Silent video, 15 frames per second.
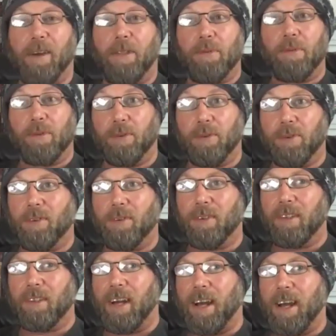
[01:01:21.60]
through Google.
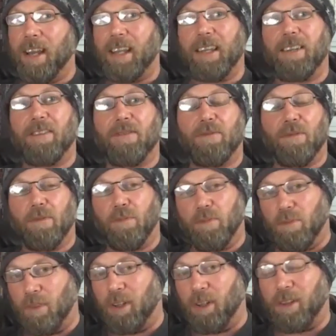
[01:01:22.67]
I
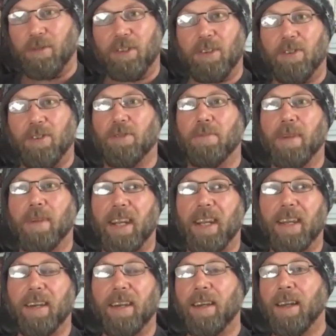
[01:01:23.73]
look through social
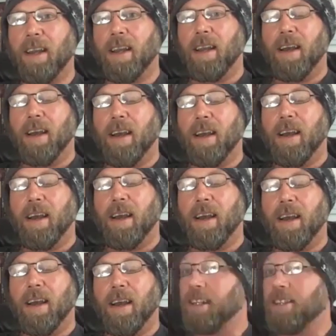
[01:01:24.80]
media.
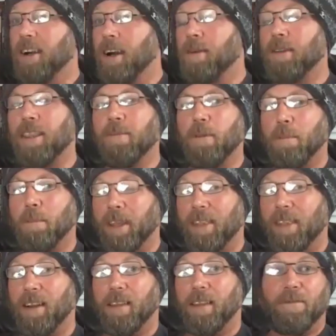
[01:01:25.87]
I talk with them a bit,
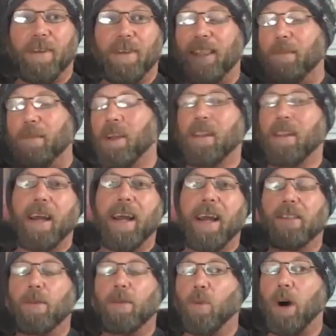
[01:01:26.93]
and I'll invite them to
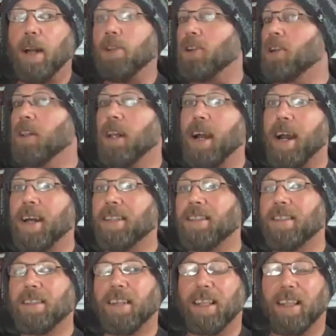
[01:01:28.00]
class to watch a
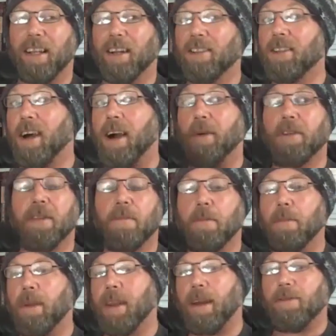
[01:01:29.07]
class, and then I'll talk with them
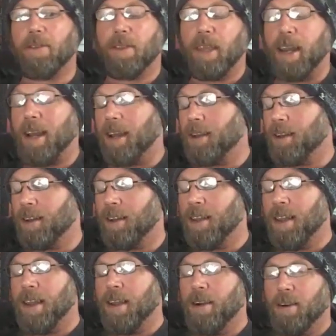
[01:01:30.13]
a bit after that and
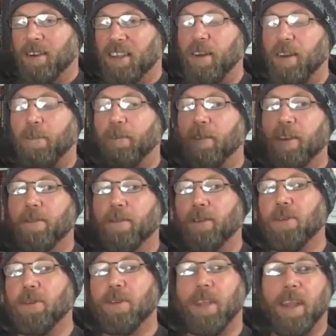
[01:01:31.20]
get a feel for
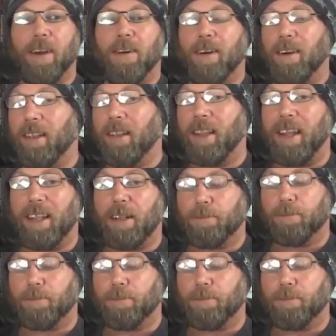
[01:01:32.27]
who they are. And like,